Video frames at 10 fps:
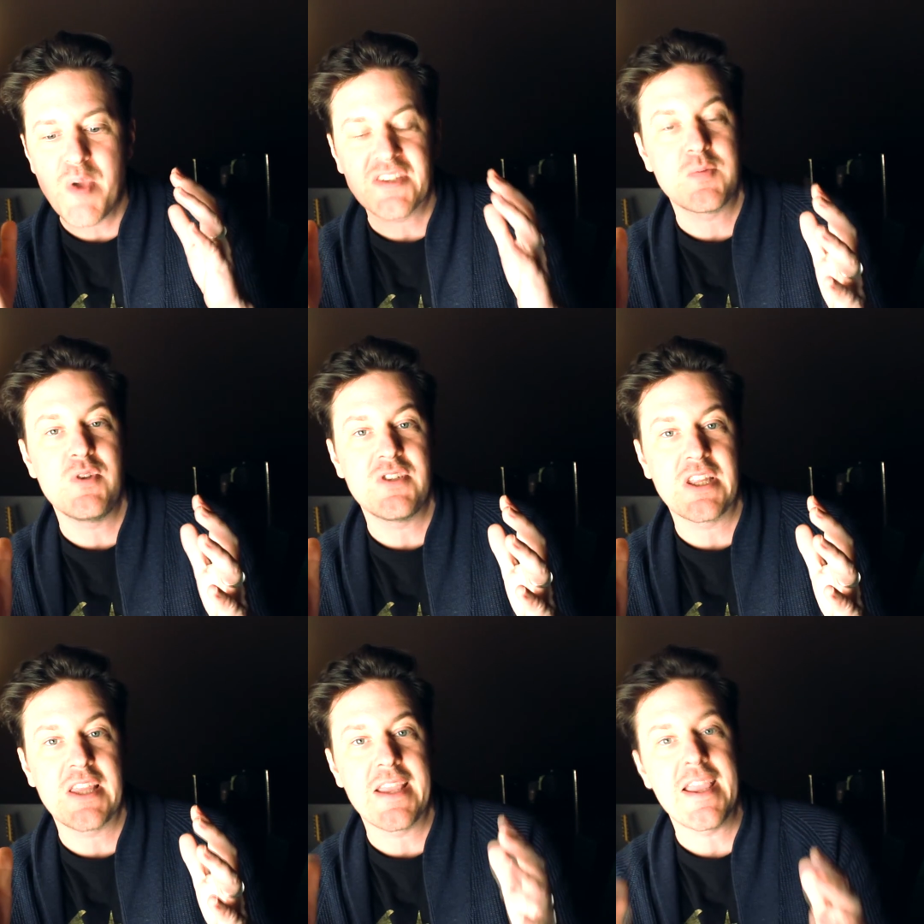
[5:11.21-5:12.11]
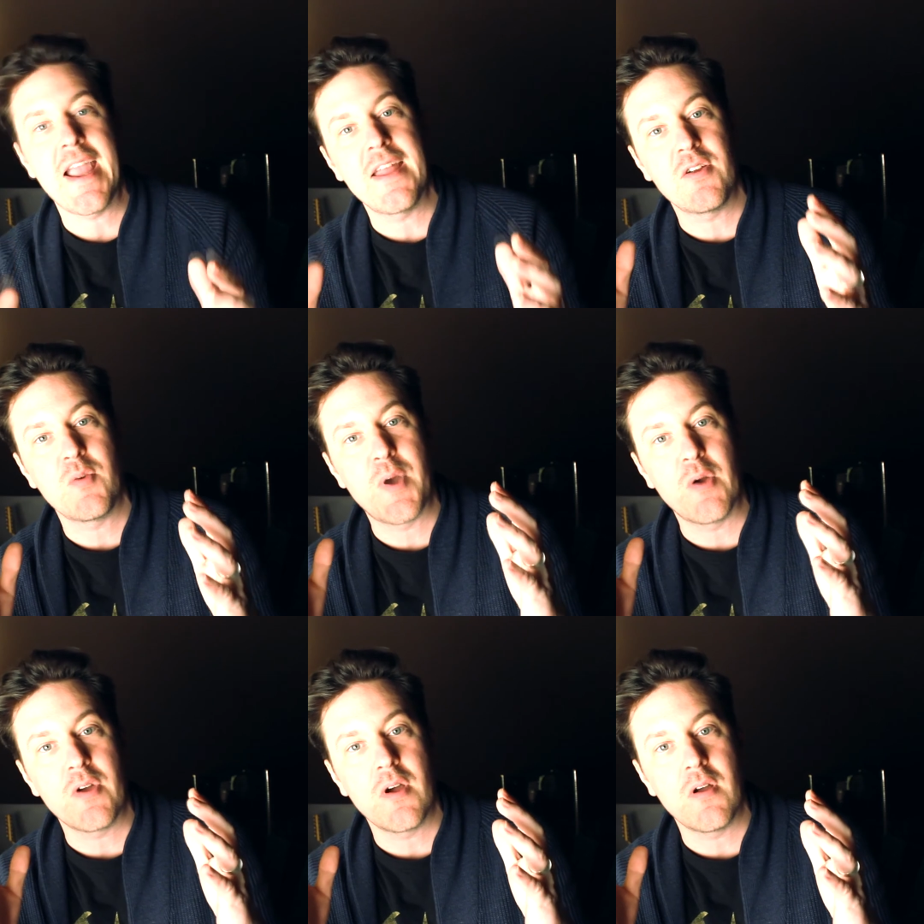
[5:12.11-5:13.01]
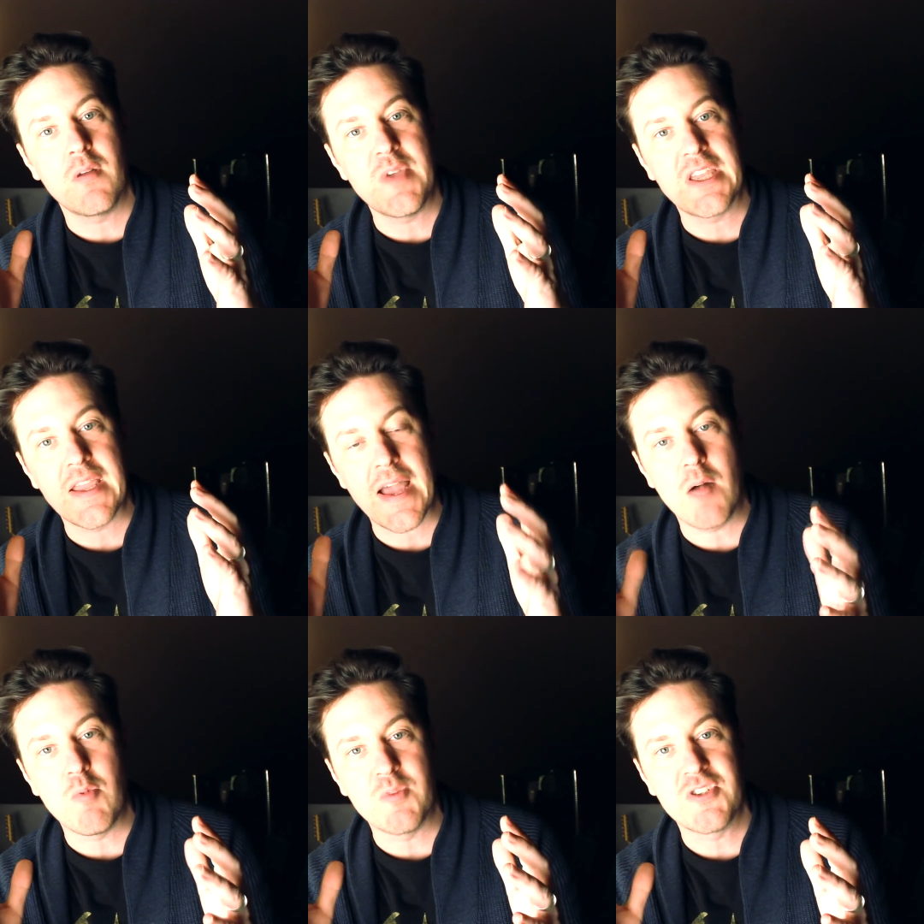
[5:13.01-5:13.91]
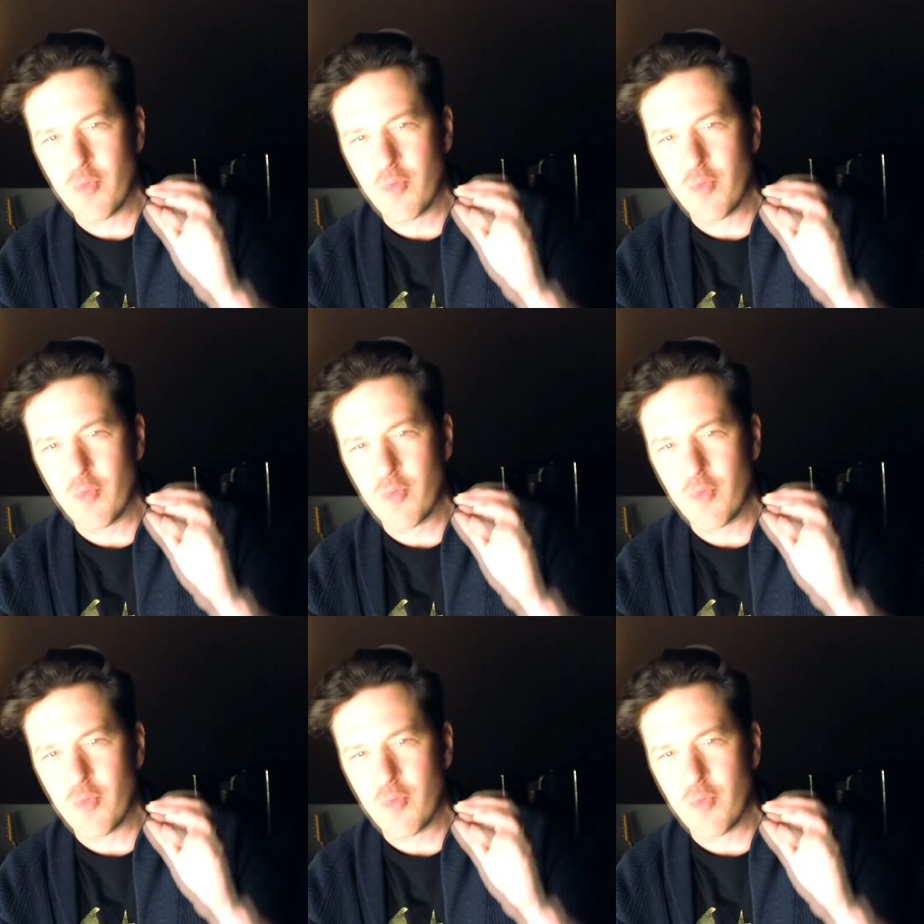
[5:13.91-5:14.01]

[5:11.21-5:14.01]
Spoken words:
best music they can. They're about making albums